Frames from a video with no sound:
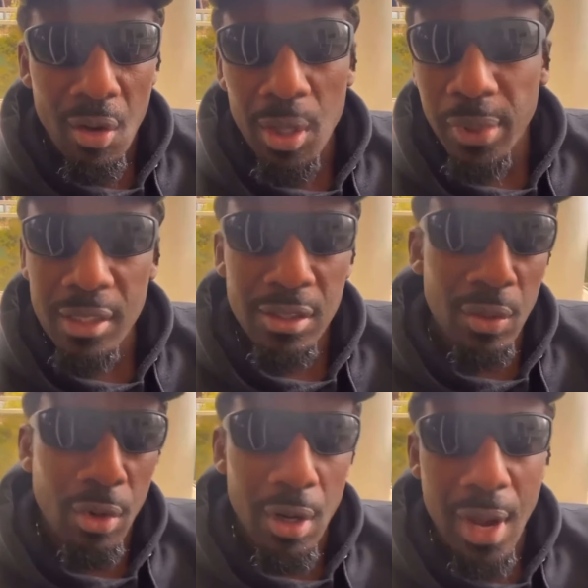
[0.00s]
Only place in the
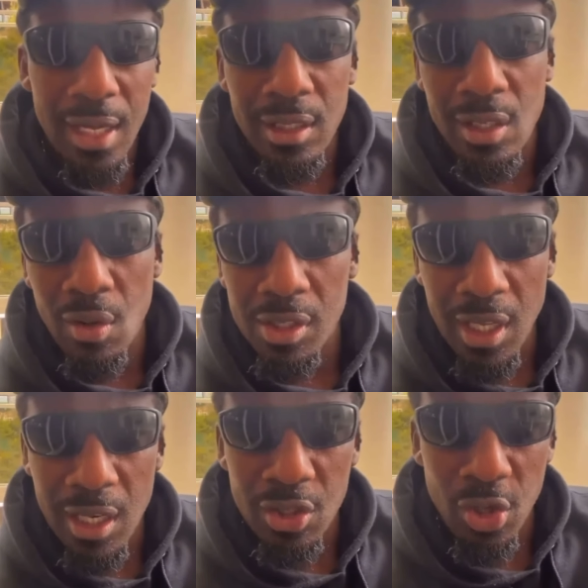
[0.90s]
world where I can go and
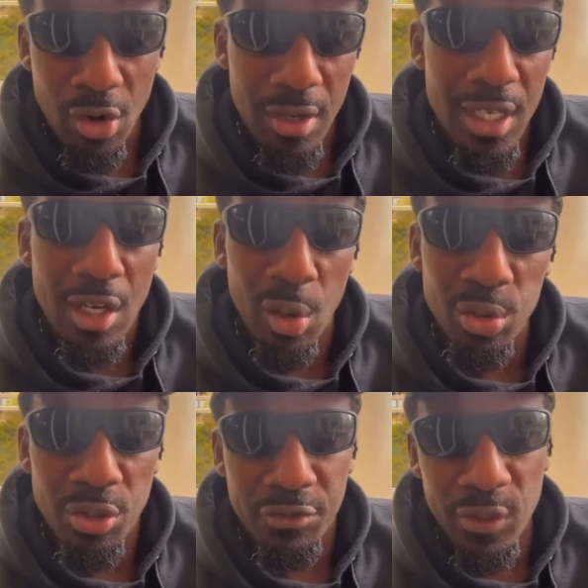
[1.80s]
study Torah and eat
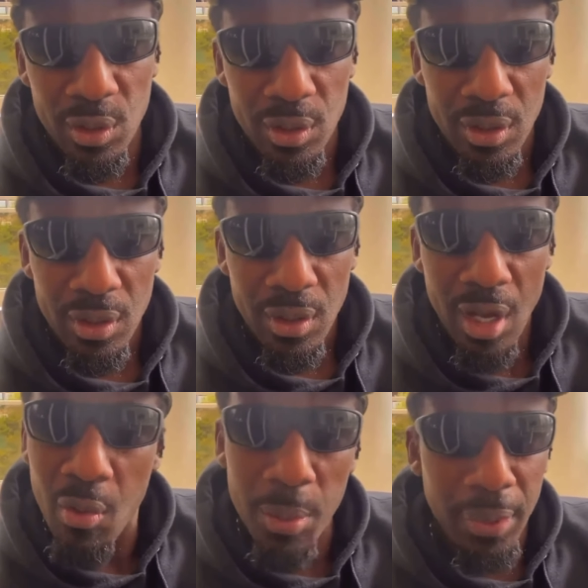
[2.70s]
kosher food.
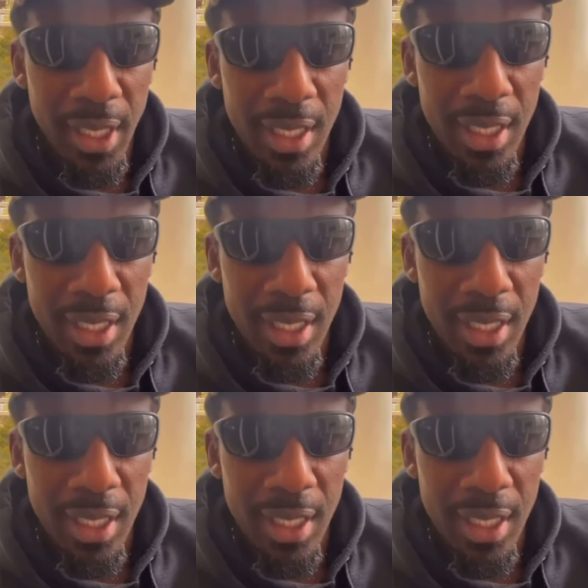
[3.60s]
Only place.